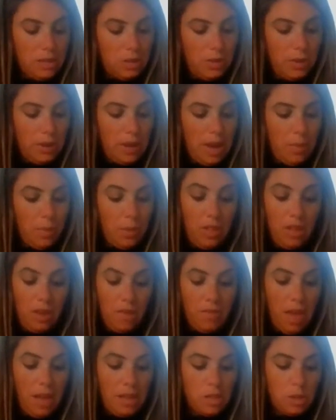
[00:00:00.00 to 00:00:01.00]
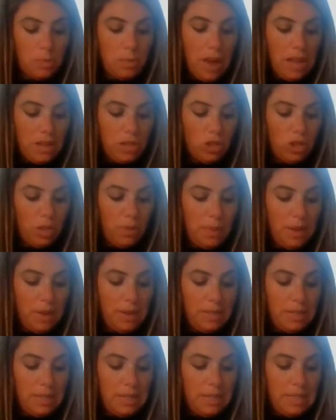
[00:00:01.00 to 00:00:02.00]
So again, we love that spatula
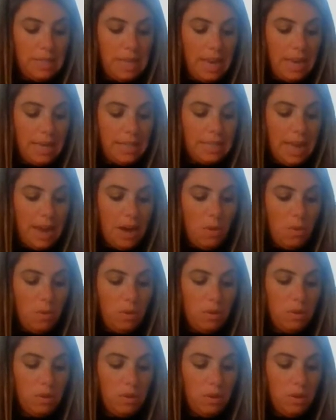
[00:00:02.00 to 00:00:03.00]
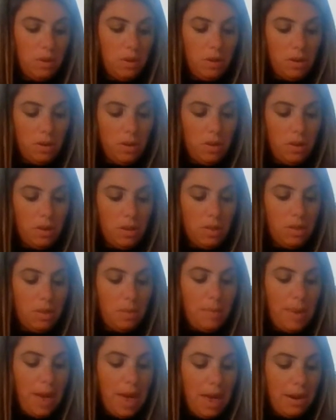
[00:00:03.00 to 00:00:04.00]
because it takes out the
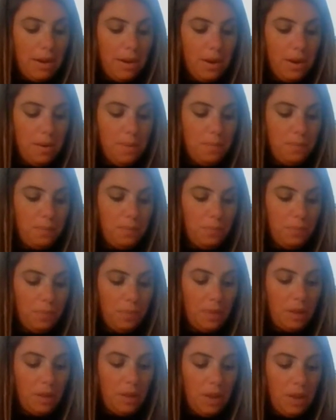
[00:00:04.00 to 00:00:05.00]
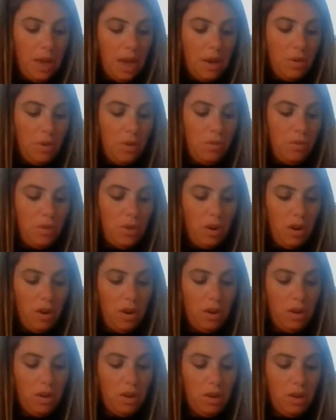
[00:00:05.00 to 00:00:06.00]
batter out of
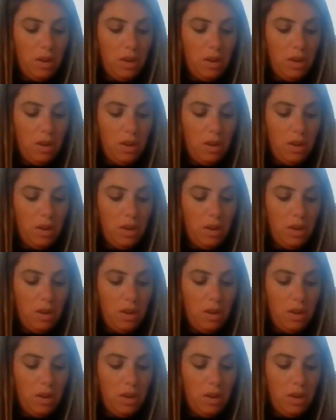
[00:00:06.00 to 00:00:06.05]
our